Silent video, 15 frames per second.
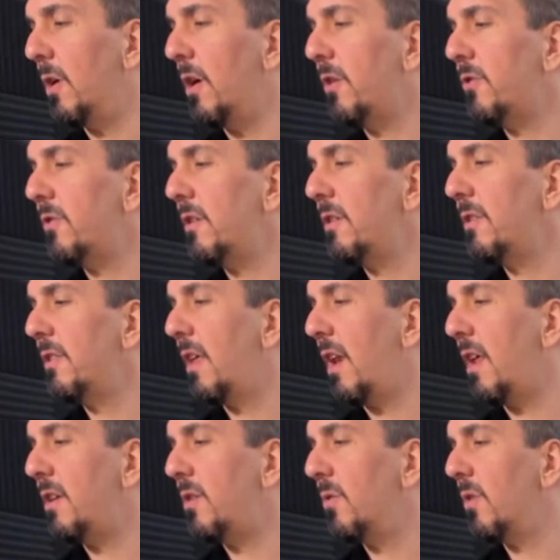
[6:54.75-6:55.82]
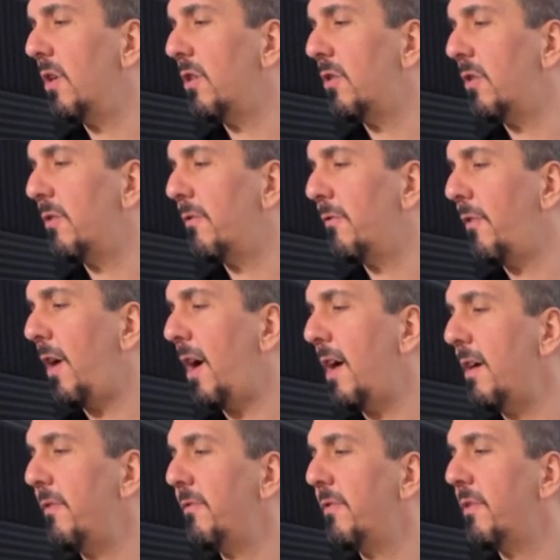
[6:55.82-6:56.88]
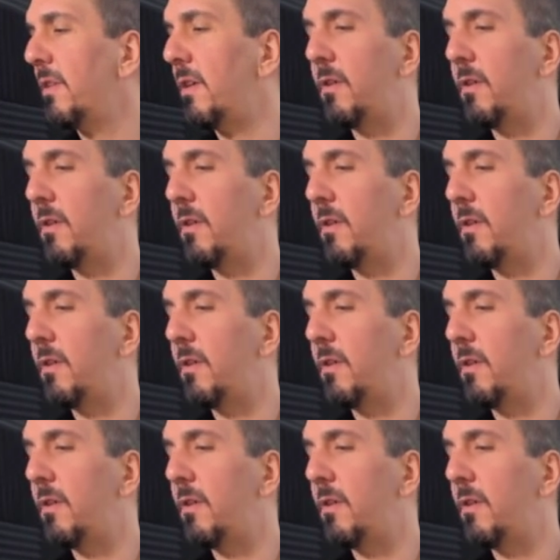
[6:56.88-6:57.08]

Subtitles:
100, then I'd do 105.